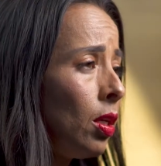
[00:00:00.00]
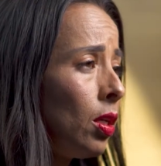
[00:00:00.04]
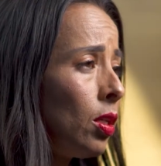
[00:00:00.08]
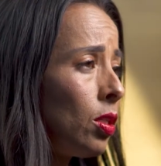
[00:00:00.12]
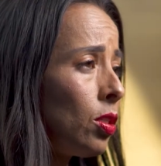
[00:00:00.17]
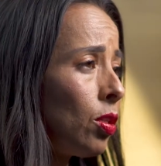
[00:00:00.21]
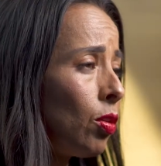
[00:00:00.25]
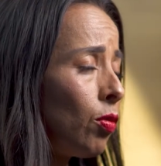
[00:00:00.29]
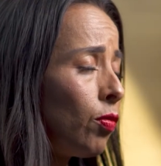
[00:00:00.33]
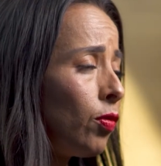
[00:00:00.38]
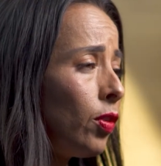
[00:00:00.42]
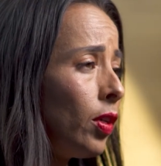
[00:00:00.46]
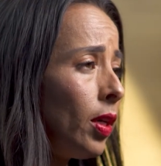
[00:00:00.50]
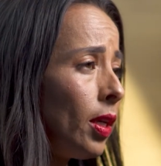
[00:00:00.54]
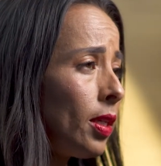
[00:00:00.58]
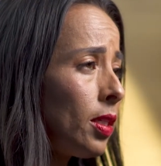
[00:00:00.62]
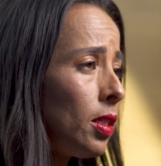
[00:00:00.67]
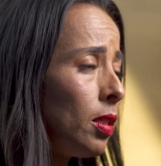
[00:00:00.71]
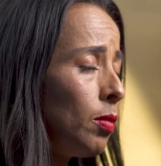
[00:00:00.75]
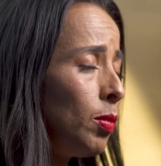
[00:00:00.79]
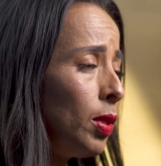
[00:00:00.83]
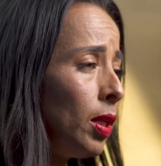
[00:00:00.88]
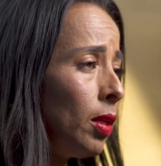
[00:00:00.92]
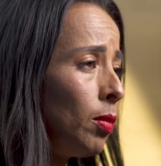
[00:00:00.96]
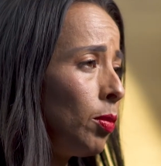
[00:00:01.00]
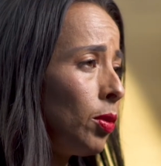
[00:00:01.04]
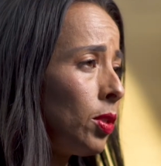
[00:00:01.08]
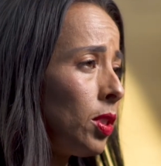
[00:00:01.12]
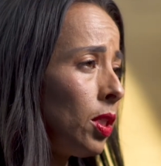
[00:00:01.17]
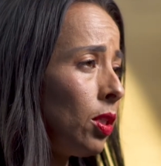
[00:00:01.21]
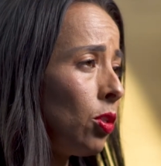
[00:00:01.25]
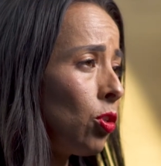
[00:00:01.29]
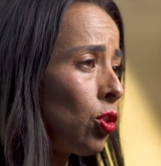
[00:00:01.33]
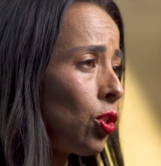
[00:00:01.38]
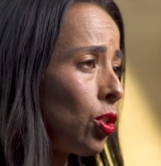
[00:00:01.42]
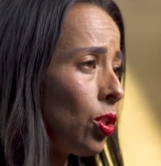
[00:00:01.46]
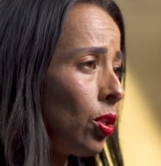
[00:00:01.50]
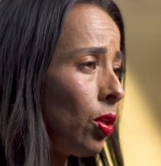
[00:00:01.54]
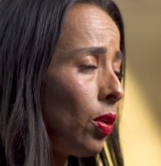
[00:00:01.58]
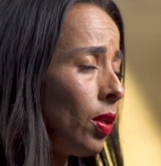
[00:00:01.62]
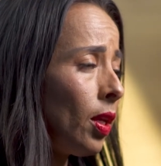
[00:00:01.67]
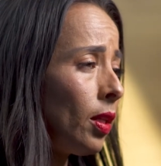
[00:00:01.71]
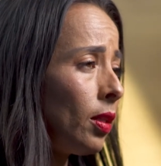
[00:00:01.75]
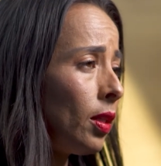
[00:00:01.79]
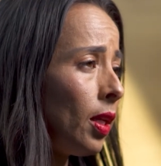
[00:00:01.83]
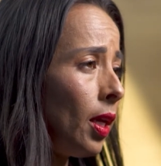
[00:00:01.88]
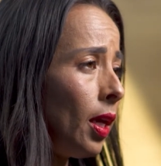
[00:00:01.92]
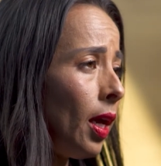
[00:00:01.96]
So for us to be able to ensure
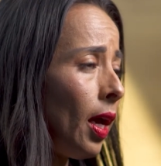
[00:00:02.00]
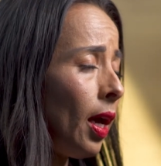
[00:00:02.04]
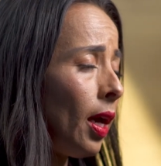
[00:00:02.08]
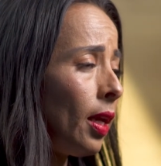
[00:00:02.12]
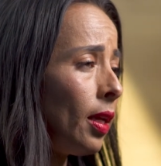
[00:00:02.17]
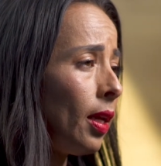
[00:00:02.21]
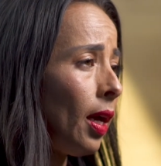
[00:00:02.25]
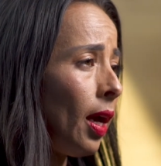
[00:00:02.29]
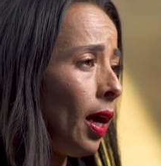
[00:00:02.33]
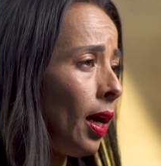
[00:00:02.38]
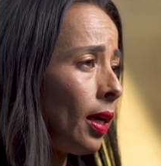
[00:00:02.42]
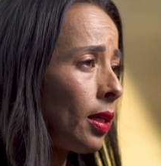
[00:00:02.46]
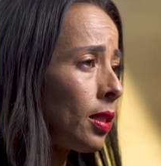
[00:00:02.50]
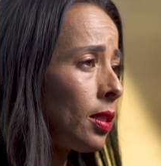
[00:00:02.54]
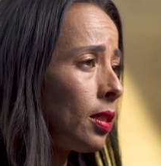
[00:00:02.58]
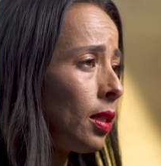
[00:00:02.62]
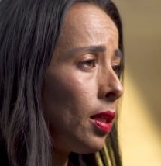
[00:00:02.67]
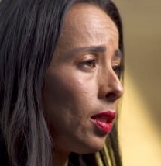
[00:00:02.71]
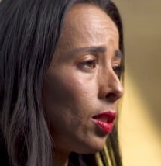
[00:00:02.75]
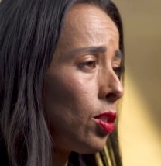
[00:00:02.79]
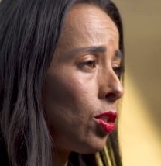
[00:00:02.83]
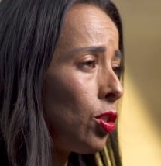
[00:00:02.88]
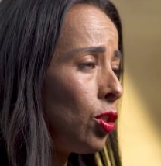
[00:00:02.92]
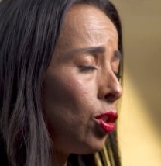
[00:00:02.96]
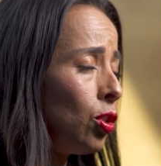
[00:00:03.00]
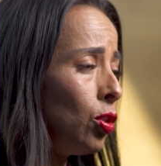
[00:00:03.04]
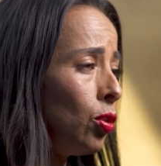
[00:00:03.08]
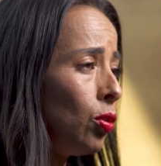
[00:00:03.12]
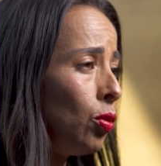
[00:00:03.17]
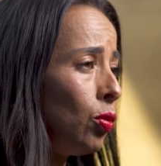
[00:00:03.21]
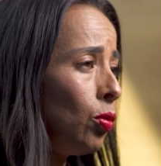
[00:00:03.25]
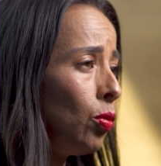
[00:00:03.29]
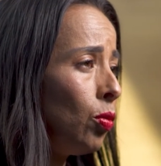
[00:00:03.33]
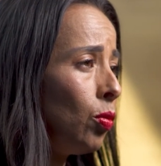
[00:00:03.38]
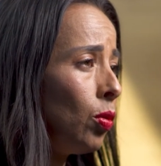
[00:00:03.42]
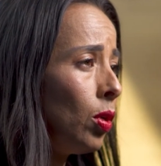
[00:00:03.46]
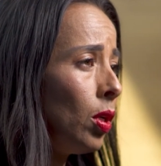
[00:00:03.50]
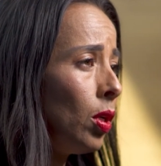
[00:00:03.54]
that they had access to